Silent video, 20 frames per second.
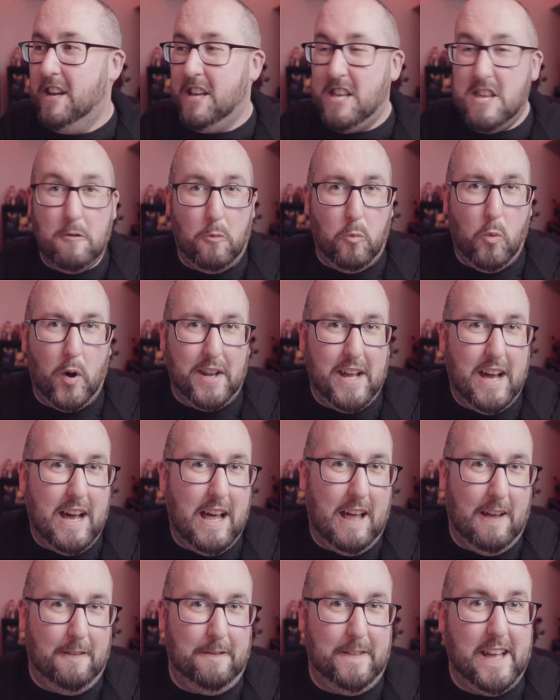You want to
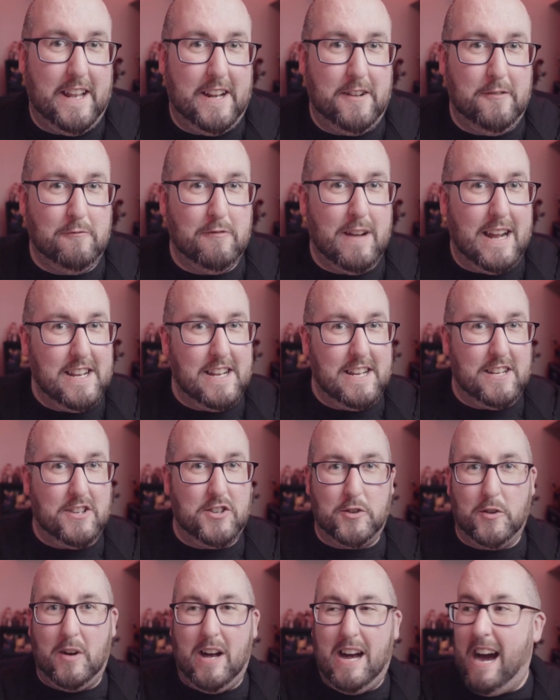have that in writing.
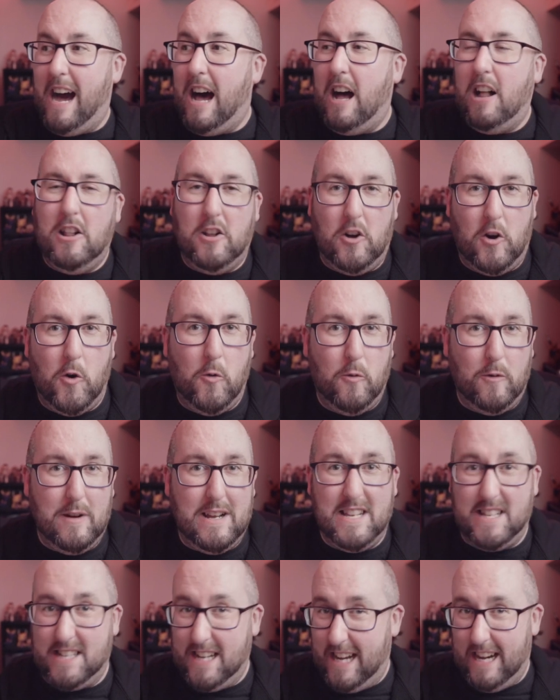So I'll
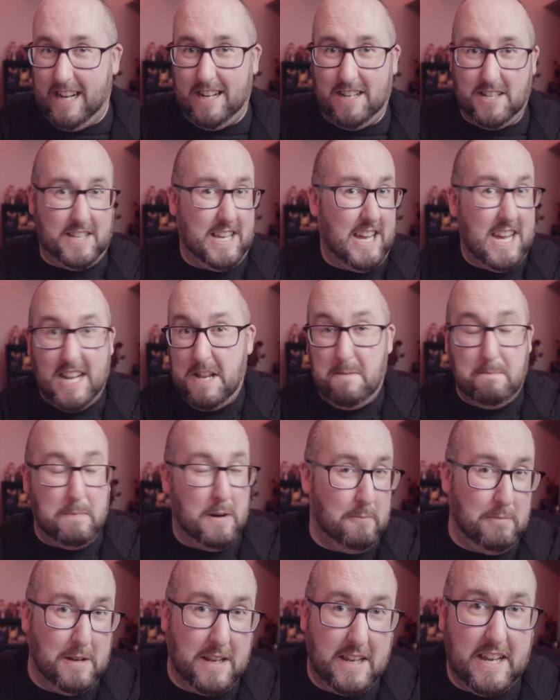always ask any
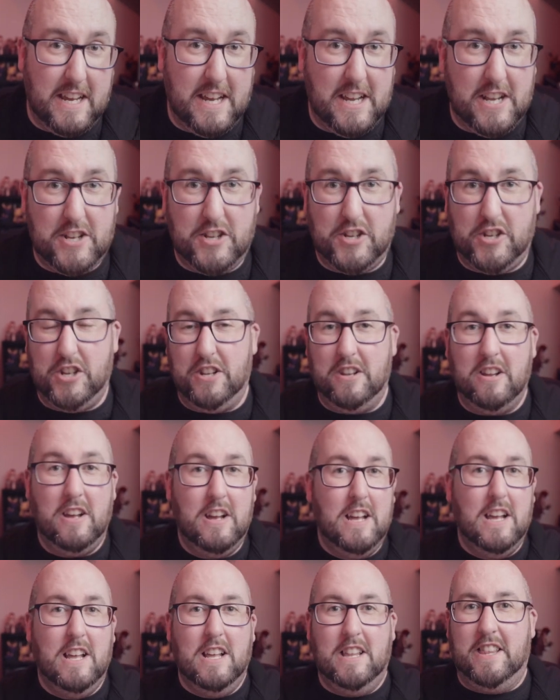publication
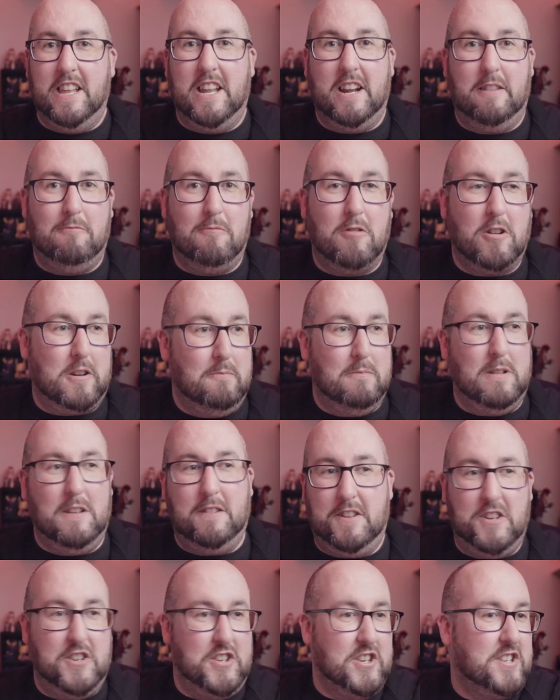that I'm working
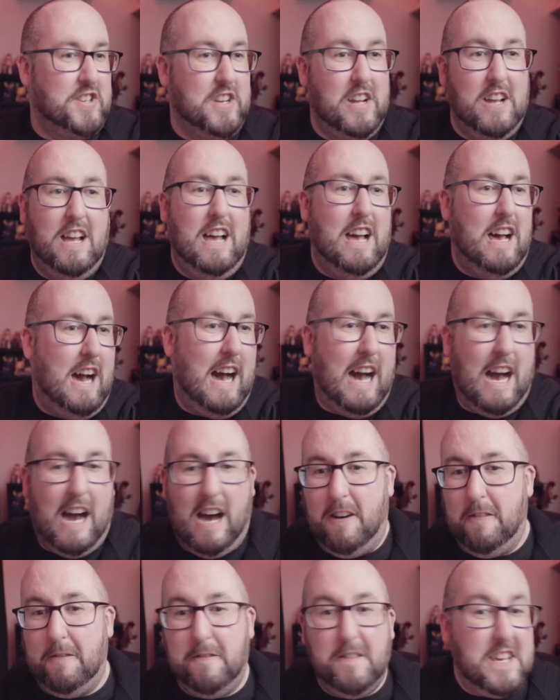with to just
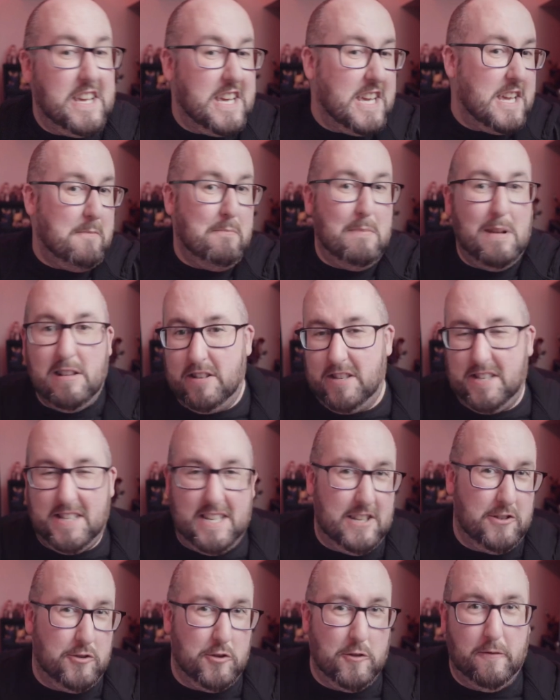have the email
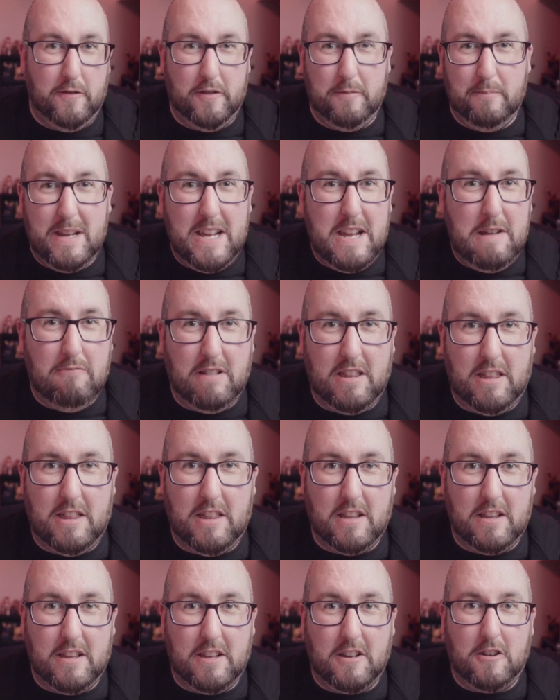sent over to me with
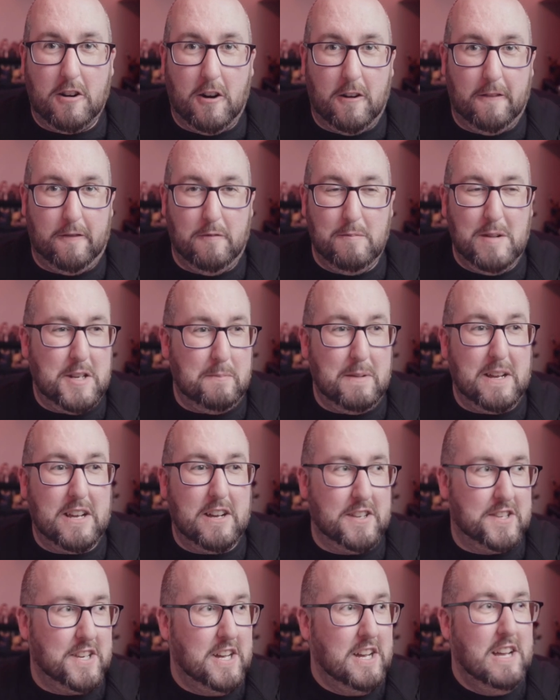the confirmation
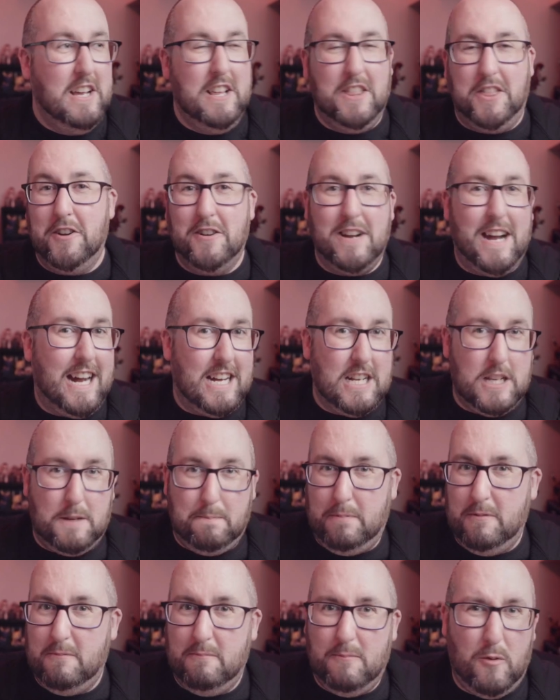because there has
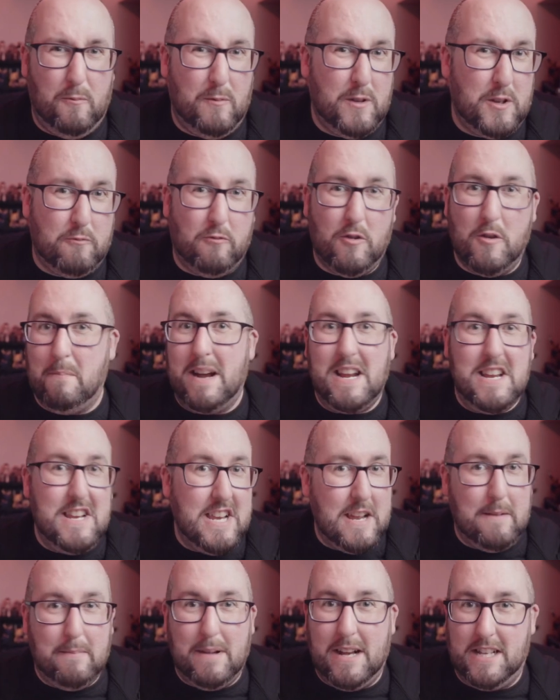been moments where my
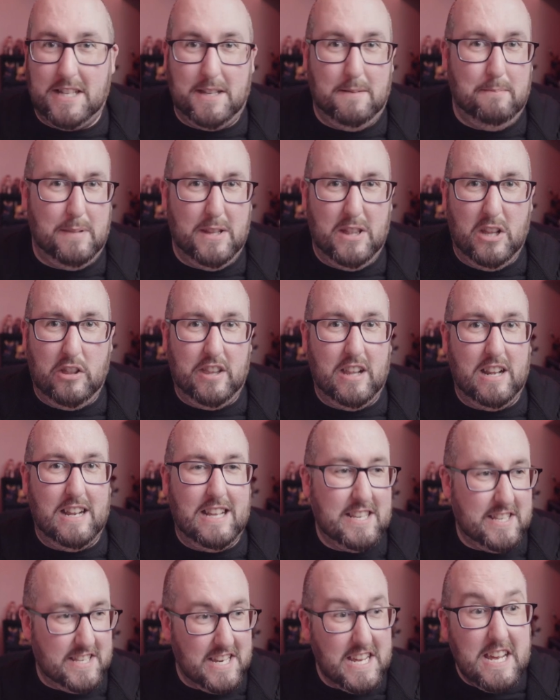name hasn't been on the
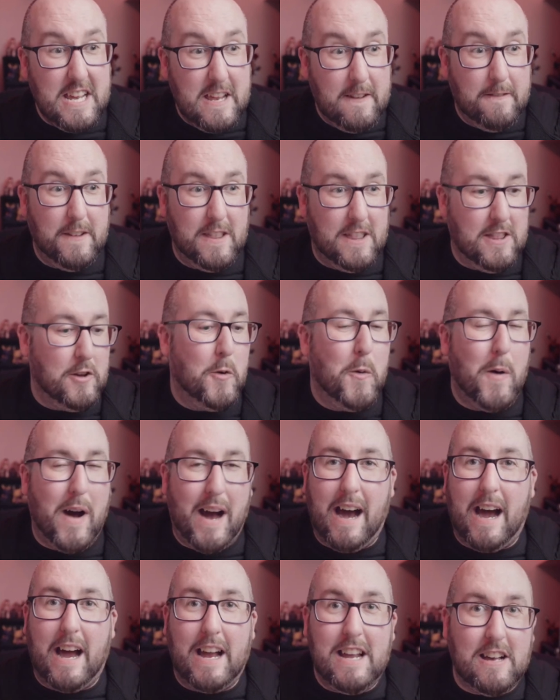list even
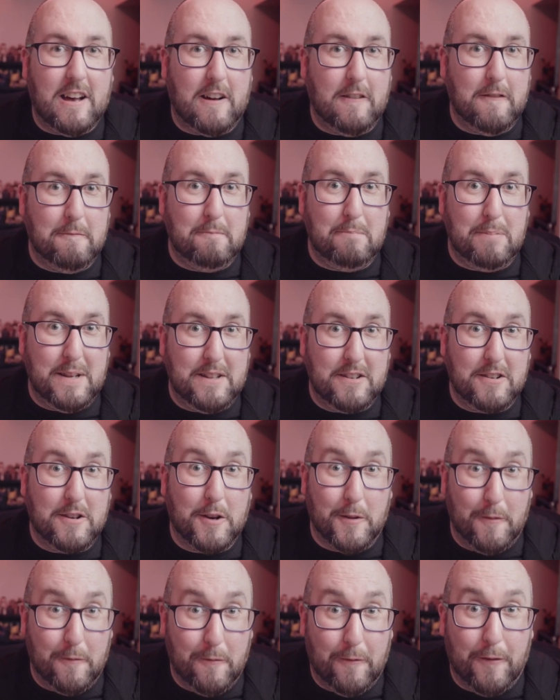though I have been
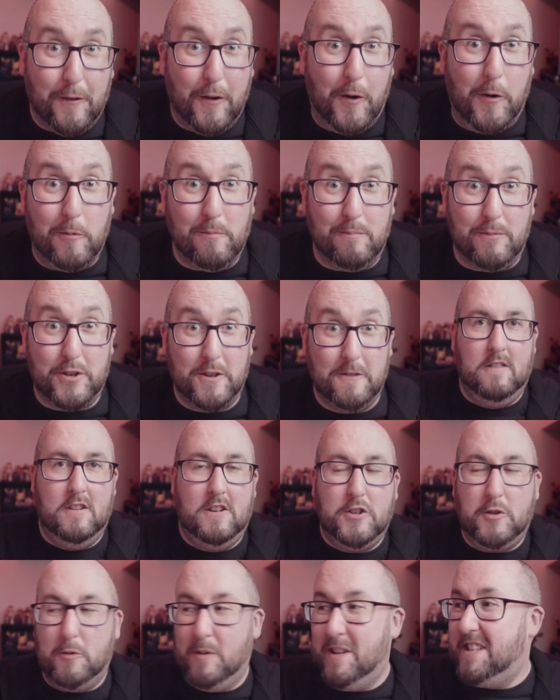confirmed.
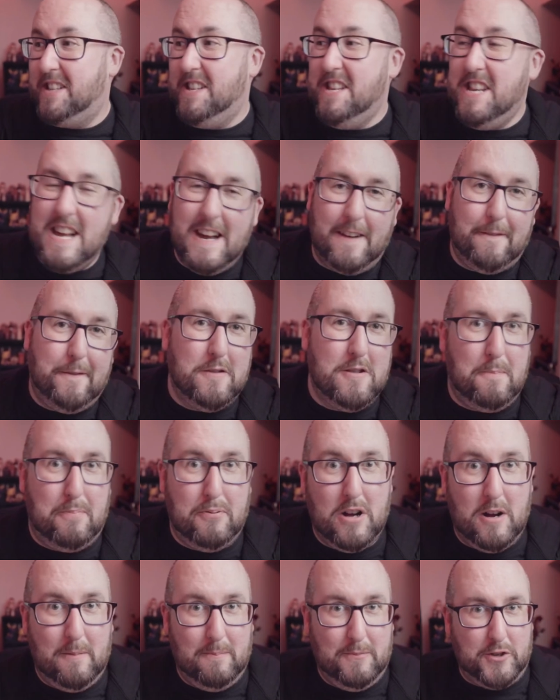So it's never a
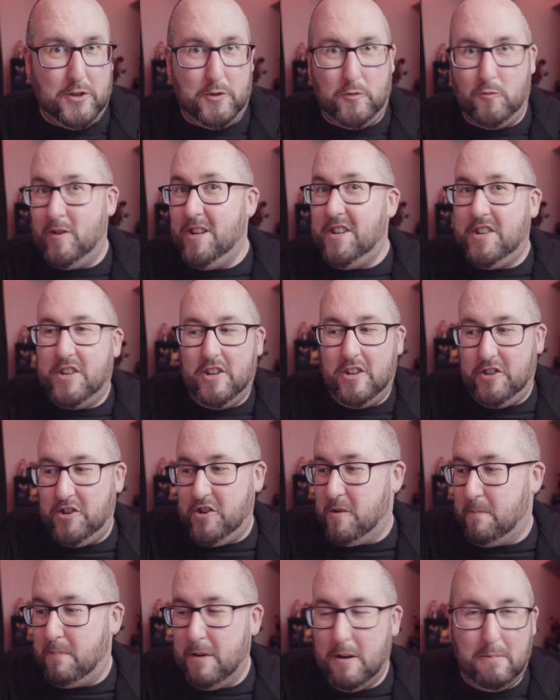problem just reaching out
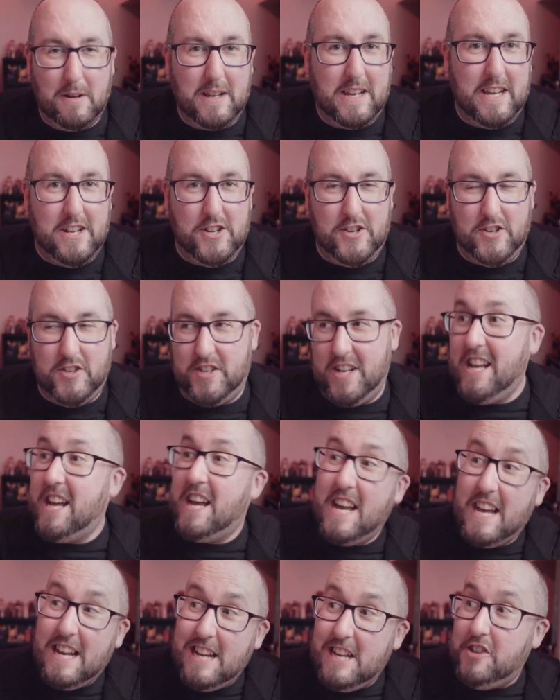to your publication and say,
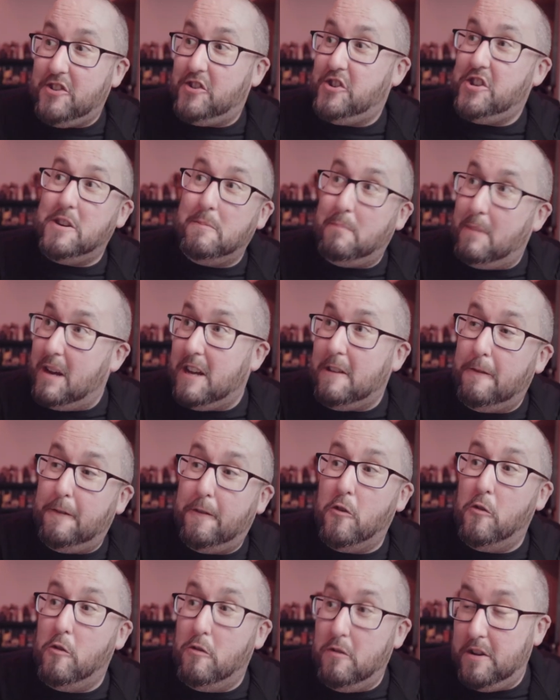hey, do you mind
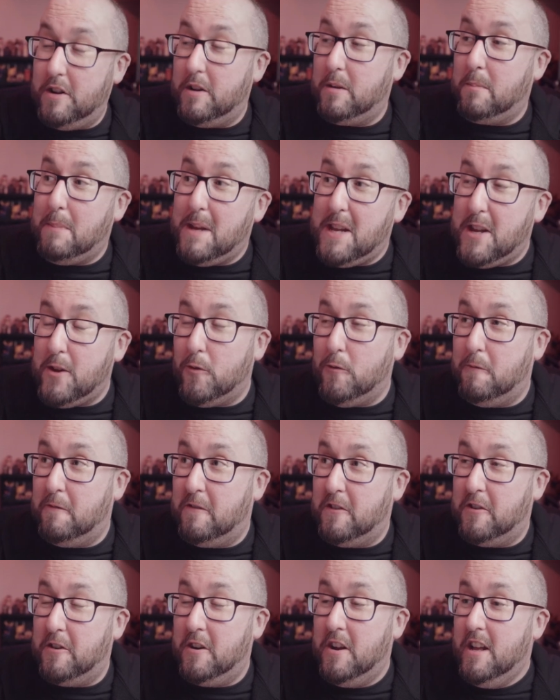forwarding me
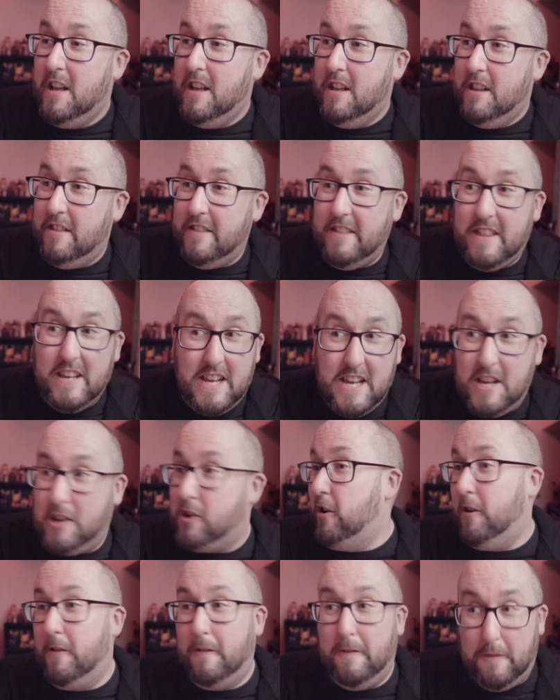over the
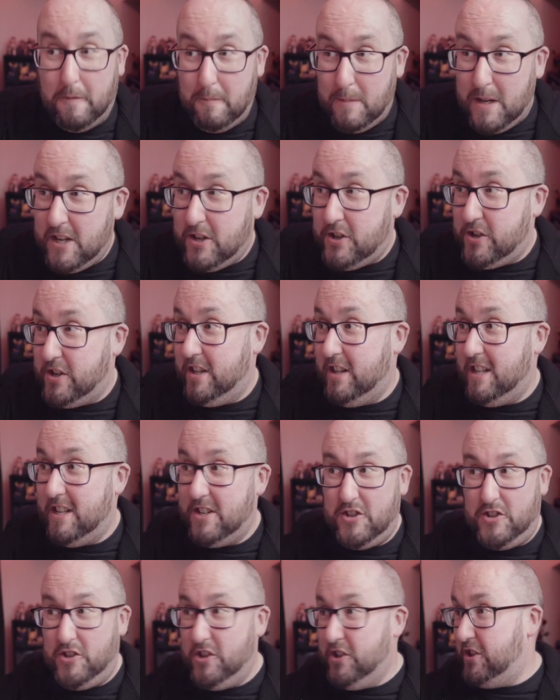confirmation
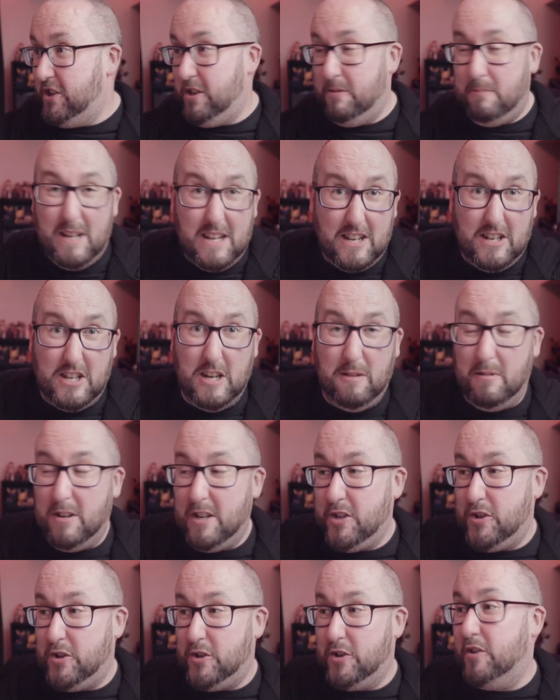list just to make
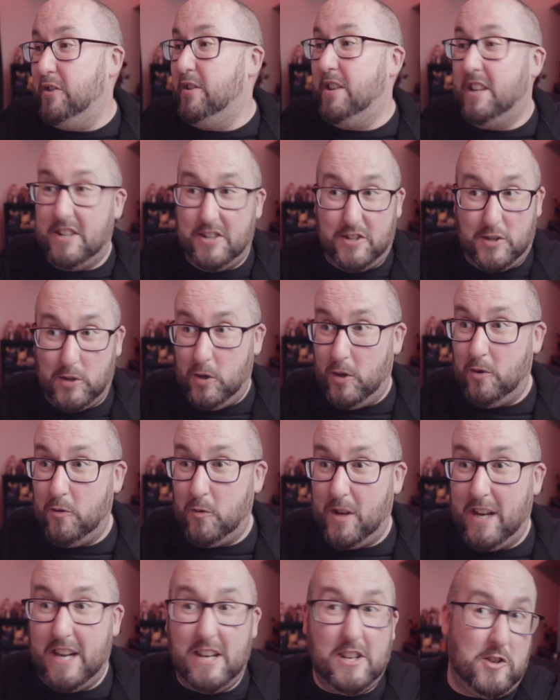doubly sure that it's all
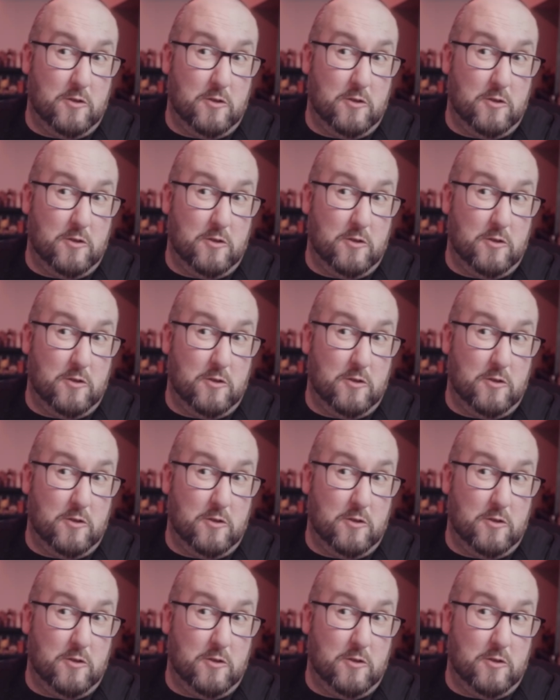okay.